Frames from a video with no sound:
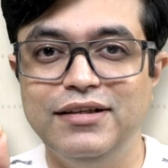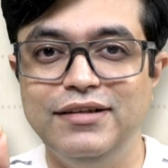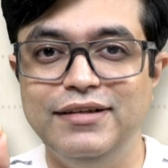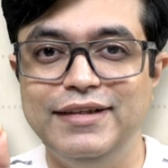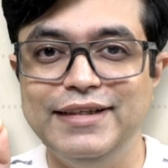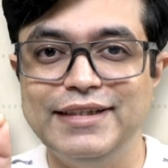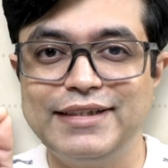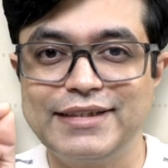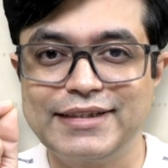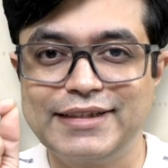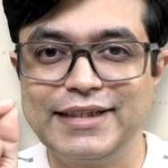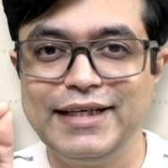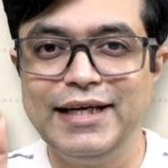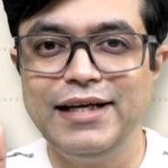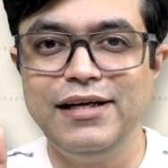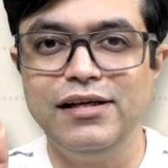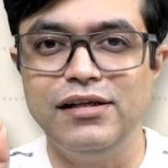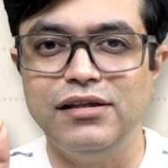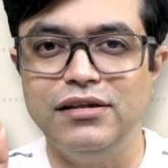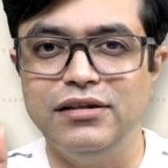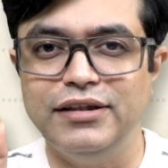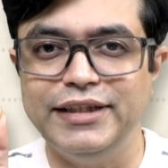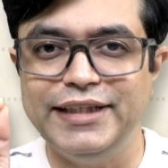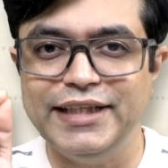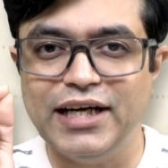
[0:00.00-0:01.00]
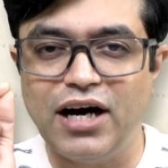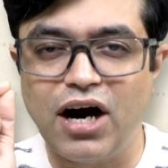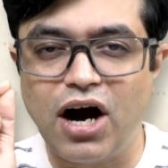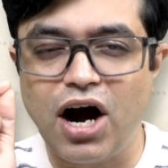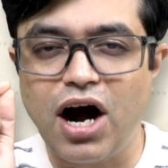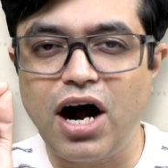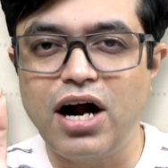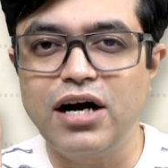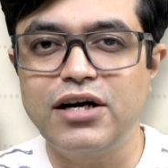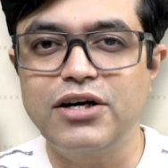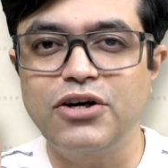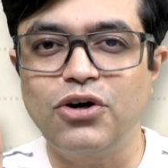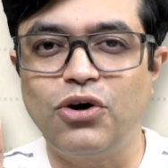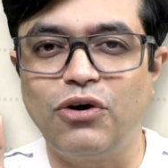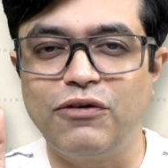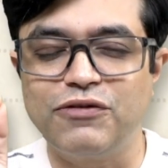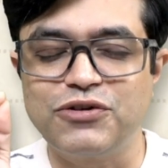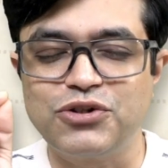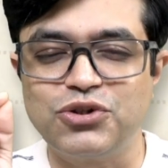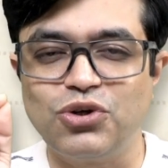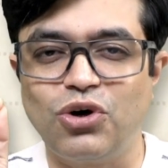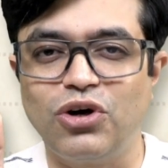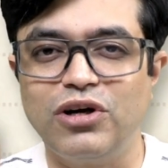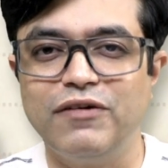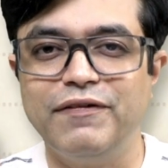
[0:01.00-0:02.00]
the skill, the art of
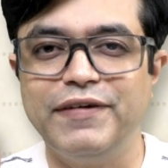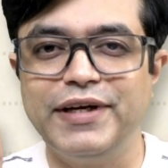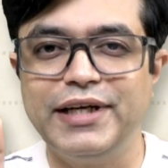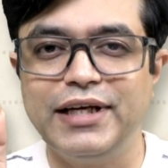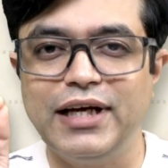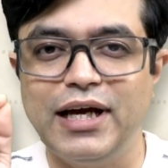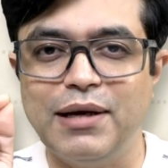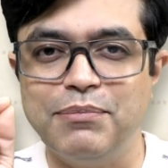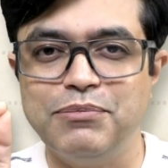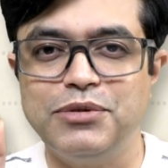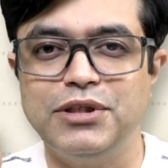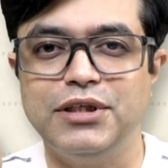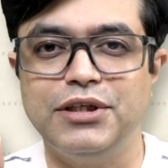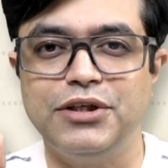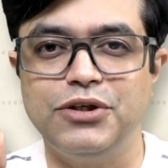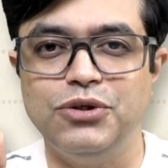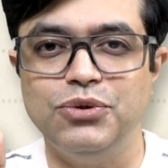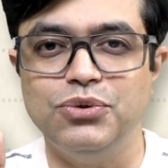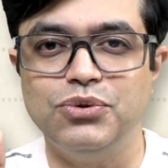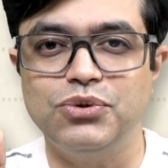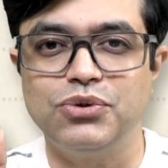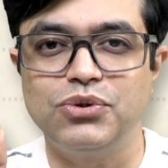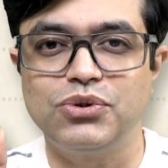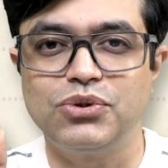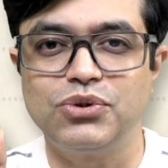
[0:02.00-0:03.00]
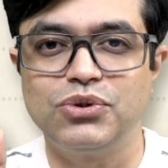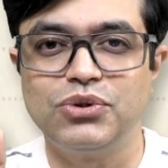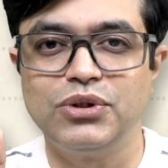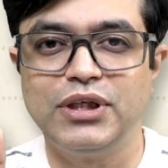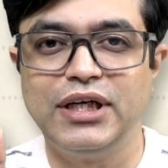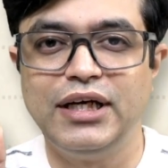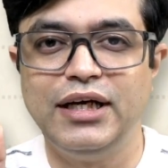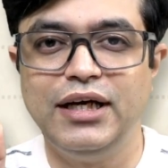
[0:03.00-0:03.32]
solving MCQs.